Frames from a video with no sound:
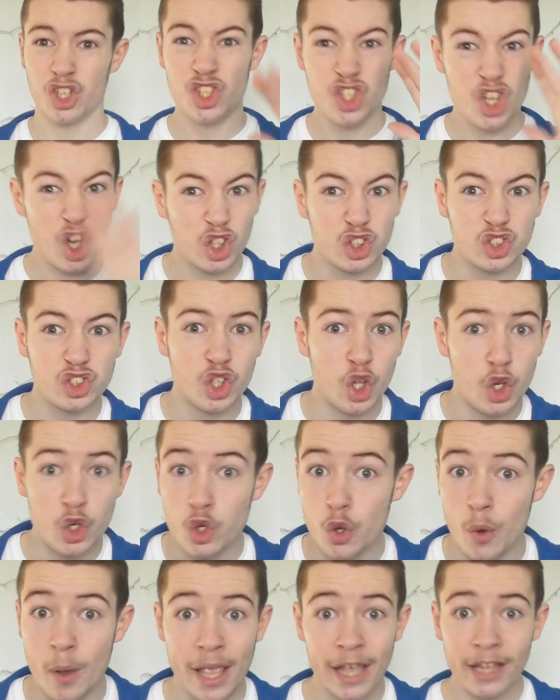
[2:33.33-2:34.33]
Just
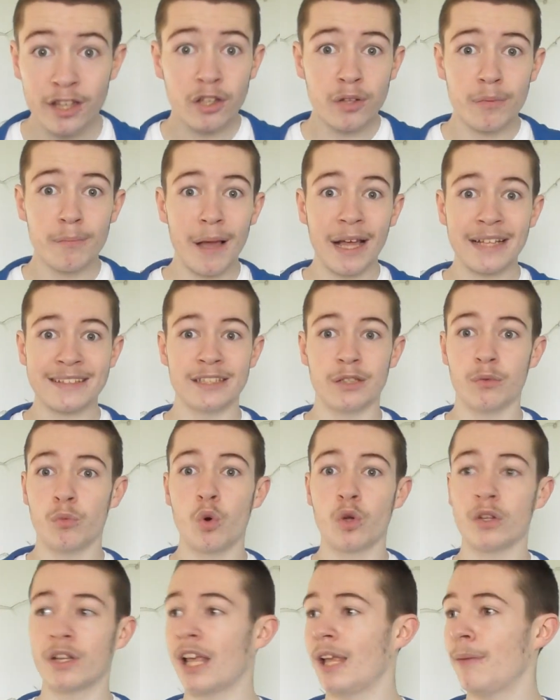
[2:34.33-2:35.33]
do it. It doesn't matter
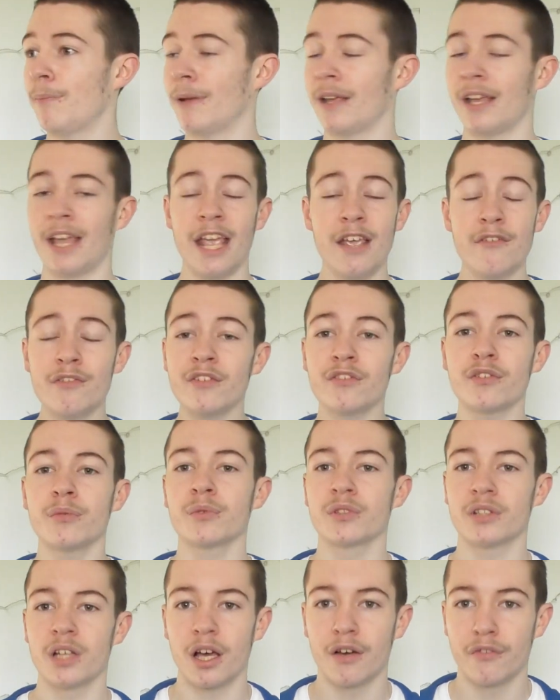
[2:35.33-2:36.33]
what they pick. Even if
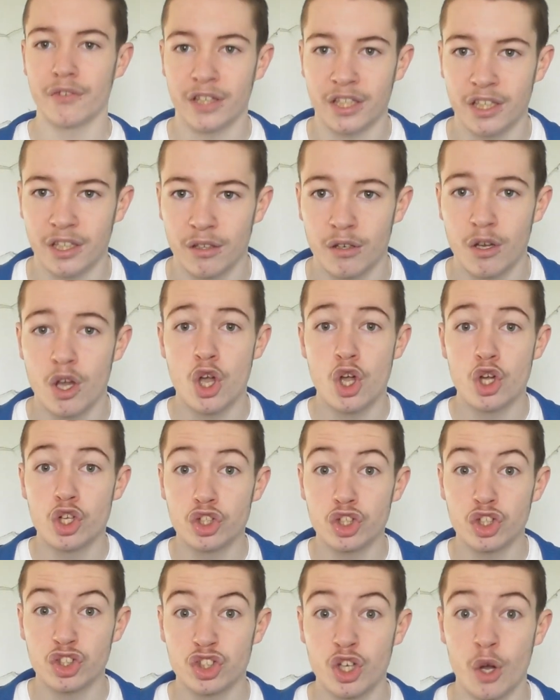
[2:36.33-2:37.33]
someone's laughing at you,
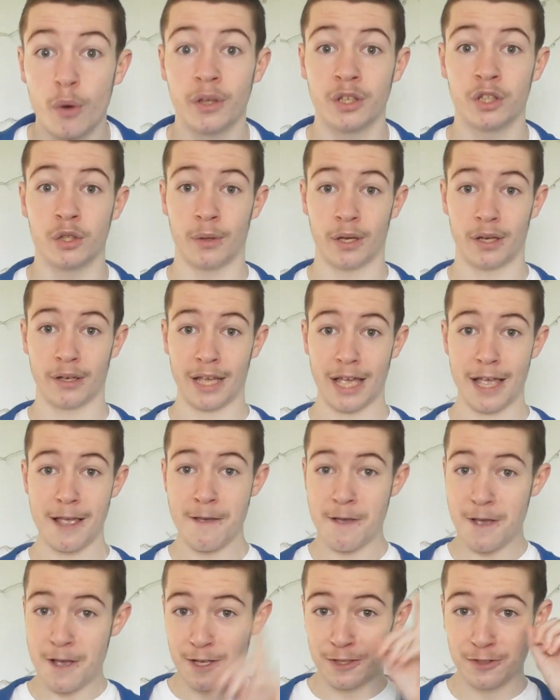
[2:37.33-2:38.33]
just go and do it, okay?
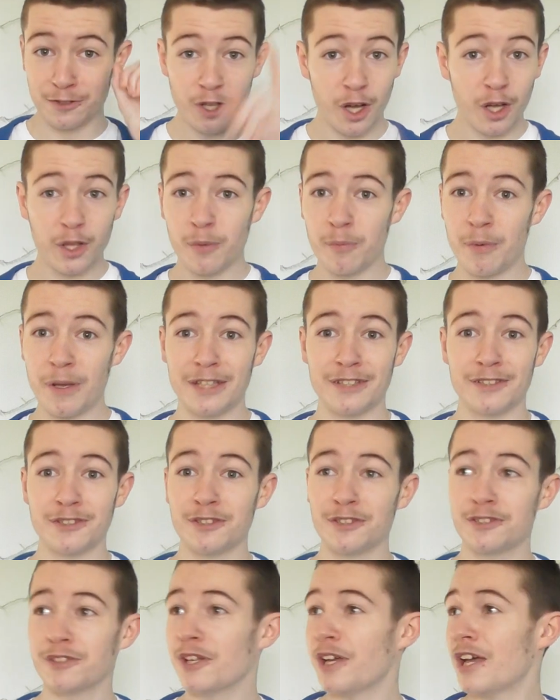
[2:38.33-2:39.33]
Start your
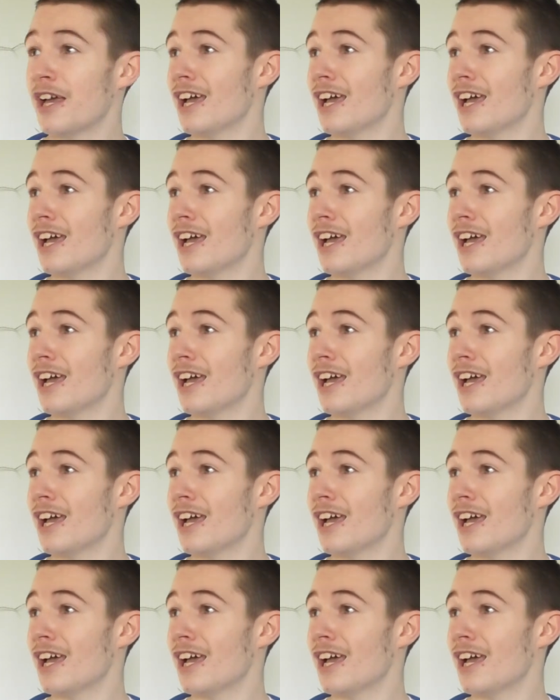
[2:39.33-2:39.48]
business.